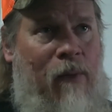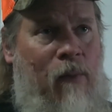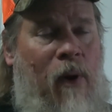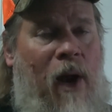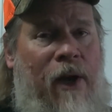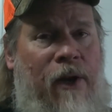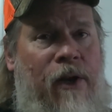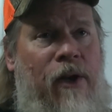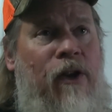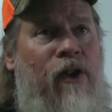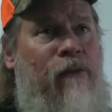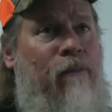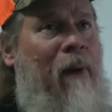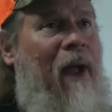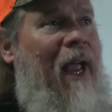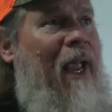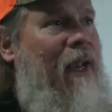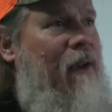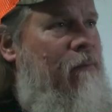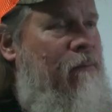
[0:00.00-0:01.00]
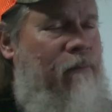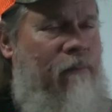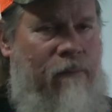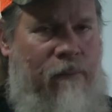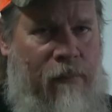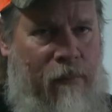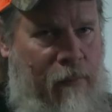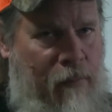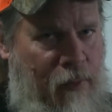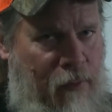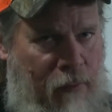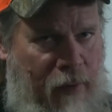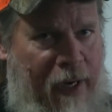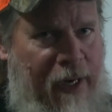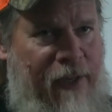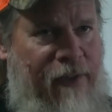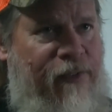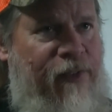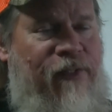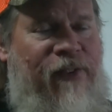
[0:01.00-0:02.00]
When I do use bait,
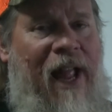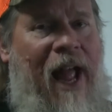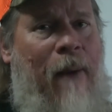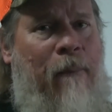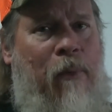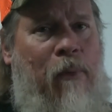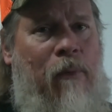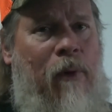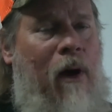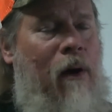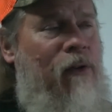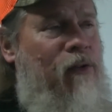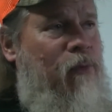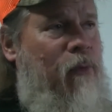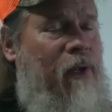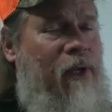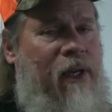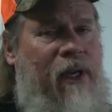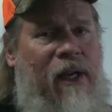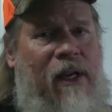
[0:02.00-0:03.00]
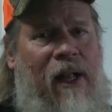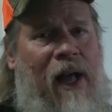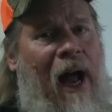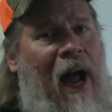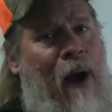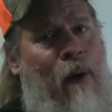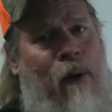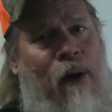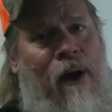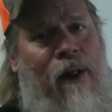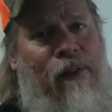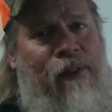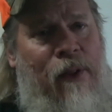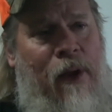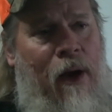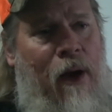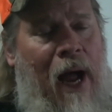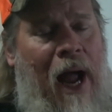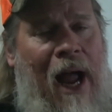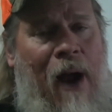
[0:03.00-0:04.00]
Cletus's Apple Road's really good. The
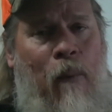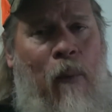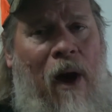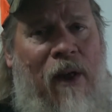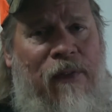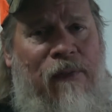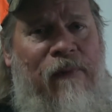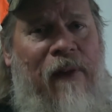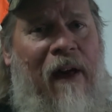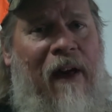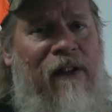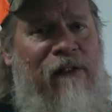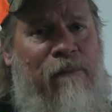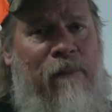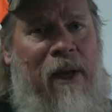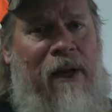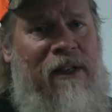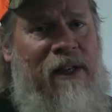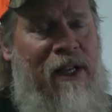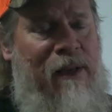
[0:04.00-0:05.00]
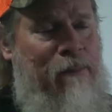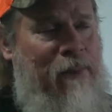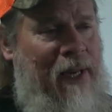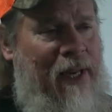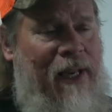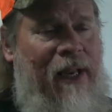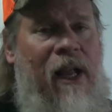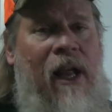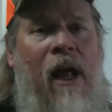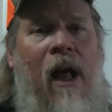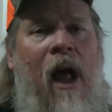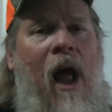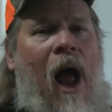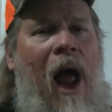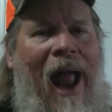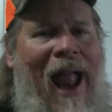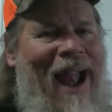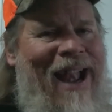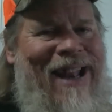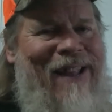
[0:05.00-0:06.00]
Hiawassee Valley from NTP.
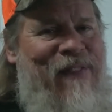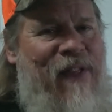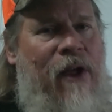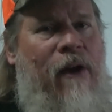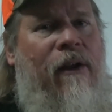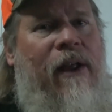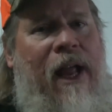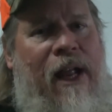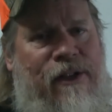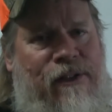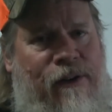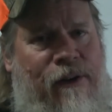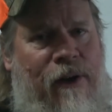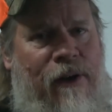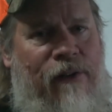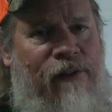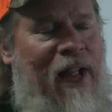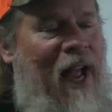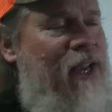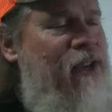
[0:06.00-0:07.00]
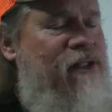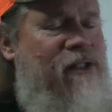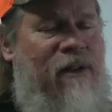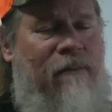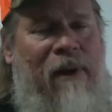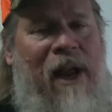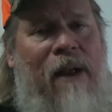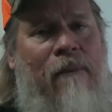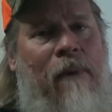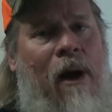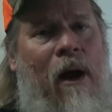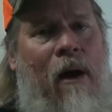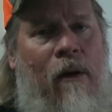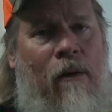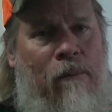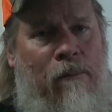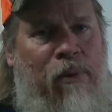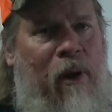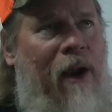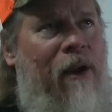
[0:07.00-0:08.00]
Anything will catch critters. I used to make my
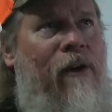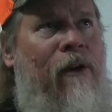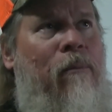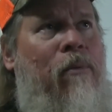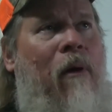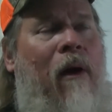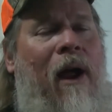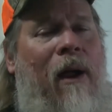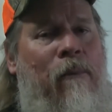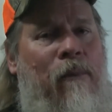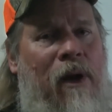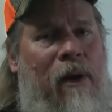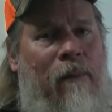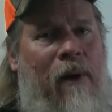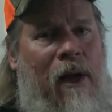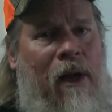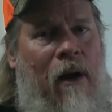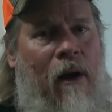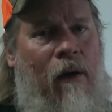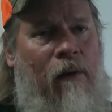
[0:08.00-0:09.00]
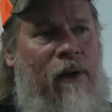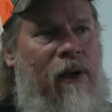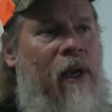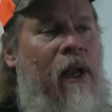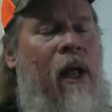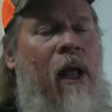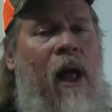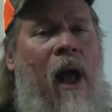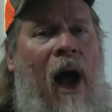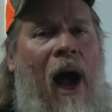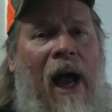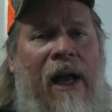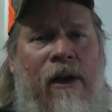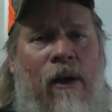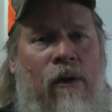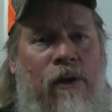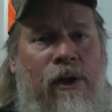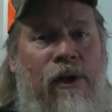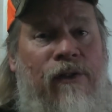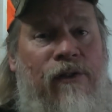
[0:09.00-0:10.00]
own. Predator Prime Rib, I called it. I
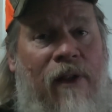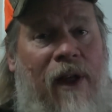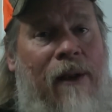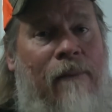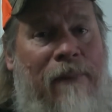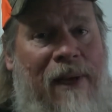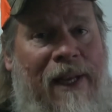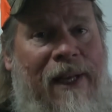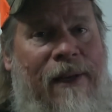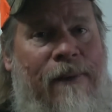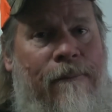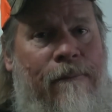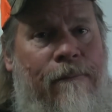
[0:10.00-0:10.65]
don't use a lot of bait.